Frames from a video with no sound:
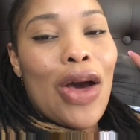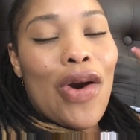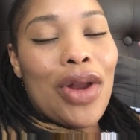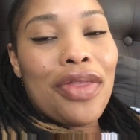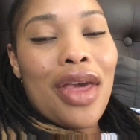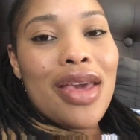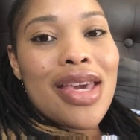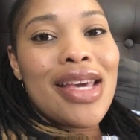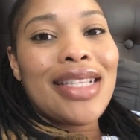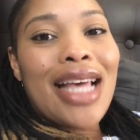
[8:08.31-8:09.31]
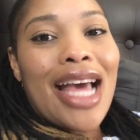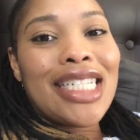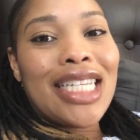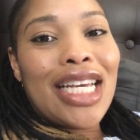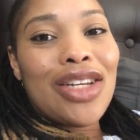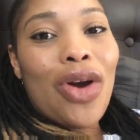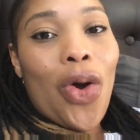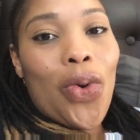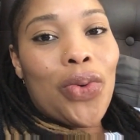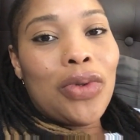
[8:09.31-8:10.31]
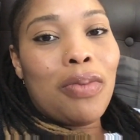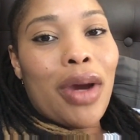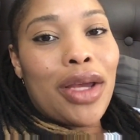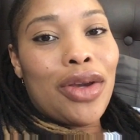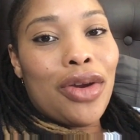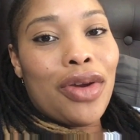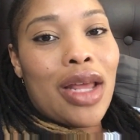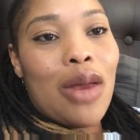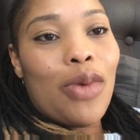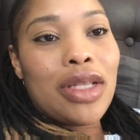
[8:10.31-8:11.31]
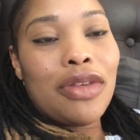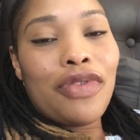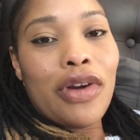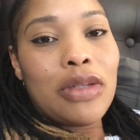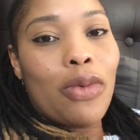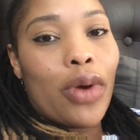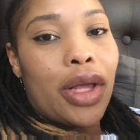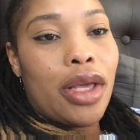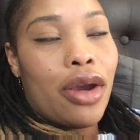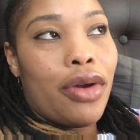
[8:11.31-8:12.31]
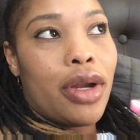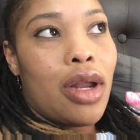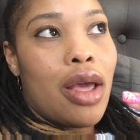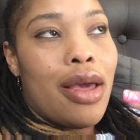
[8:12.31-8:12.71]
Only thing is I didn't hold my urine. It wasn't first morning urine.